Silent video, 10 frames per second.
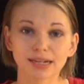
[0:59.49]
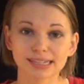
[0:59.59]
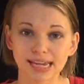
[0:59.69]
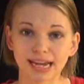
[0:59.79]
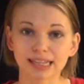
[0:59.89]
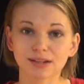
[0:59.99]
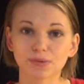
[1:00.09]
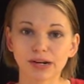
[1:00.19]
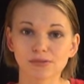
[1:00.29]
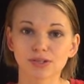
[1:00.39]
exactly
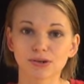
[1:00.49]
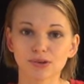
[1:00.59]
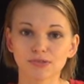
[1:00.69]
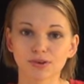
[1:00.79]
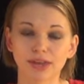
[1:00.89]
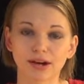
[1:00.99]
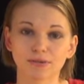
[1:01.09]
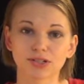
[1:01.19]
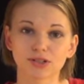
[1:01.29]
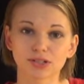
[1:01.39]
what I was going for that
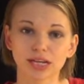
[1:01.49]
original